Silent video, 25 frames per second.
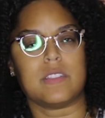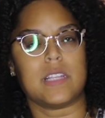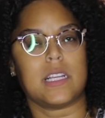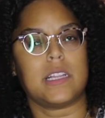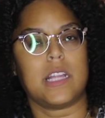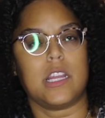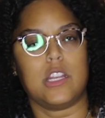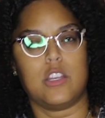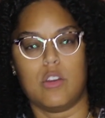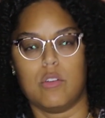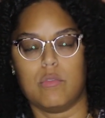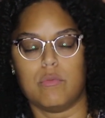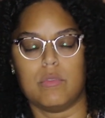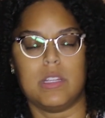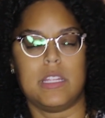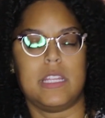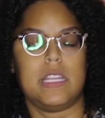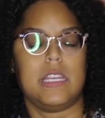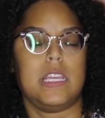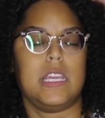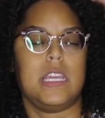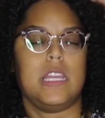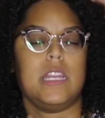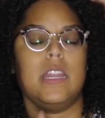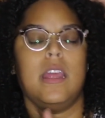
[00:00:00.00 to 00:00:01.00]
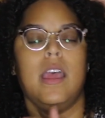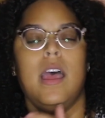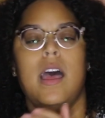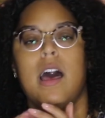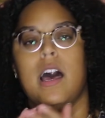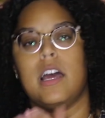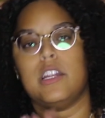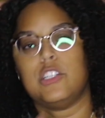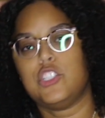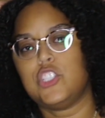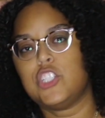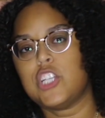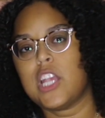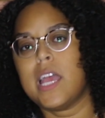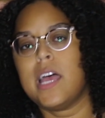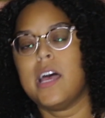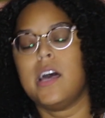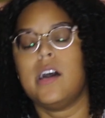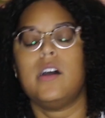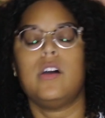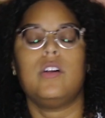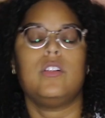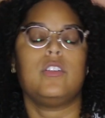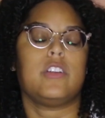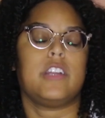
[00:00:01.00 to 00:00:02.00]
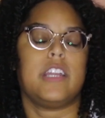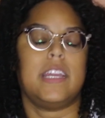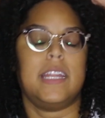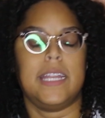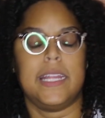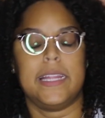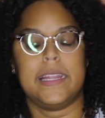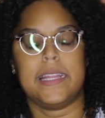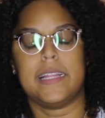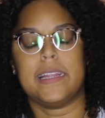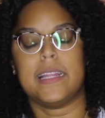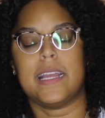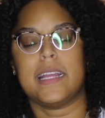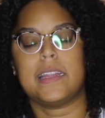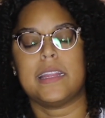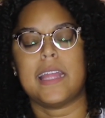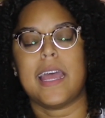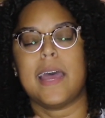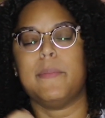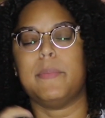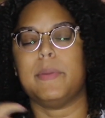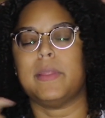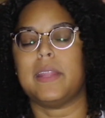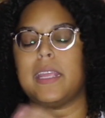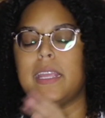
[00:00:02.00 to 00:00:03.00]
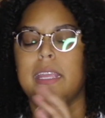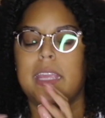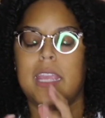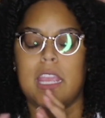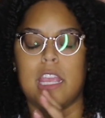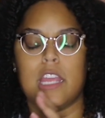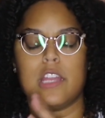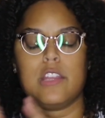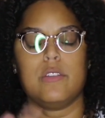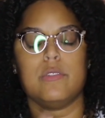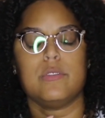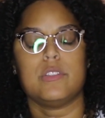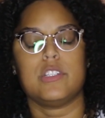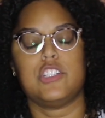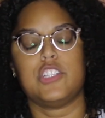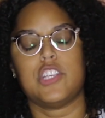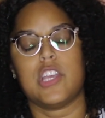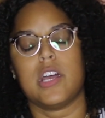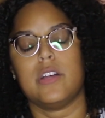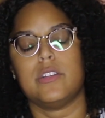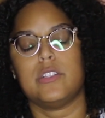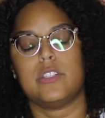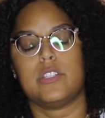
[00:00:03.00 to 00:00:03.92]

Like, they don't really need a gel or anything like that, but they can use a gel.